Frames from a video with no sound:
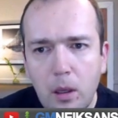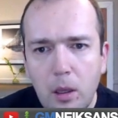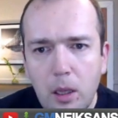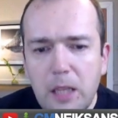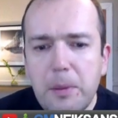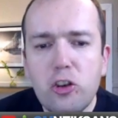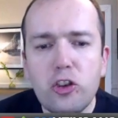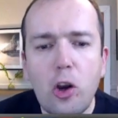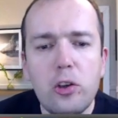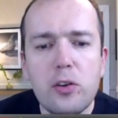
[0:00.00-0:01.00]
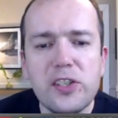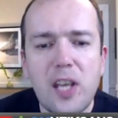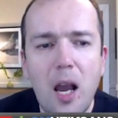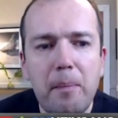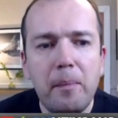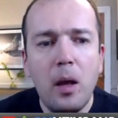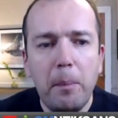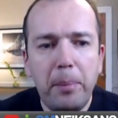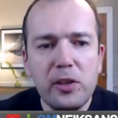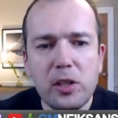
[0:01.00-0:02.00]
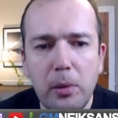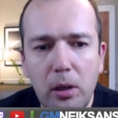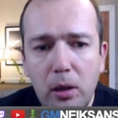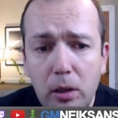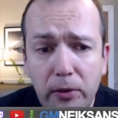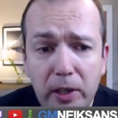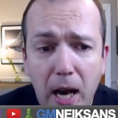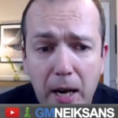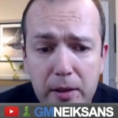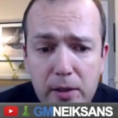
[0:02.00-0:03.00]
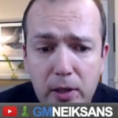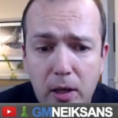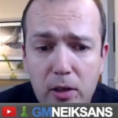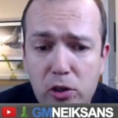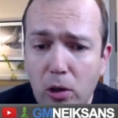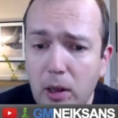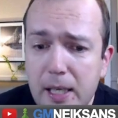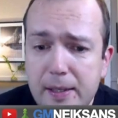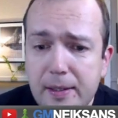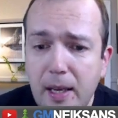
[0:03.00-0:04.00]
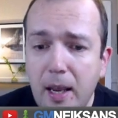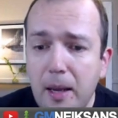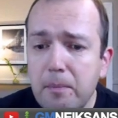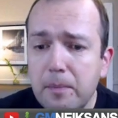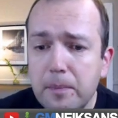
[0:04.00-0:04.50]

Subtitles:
Let me show you some possible varieties here. So let's say,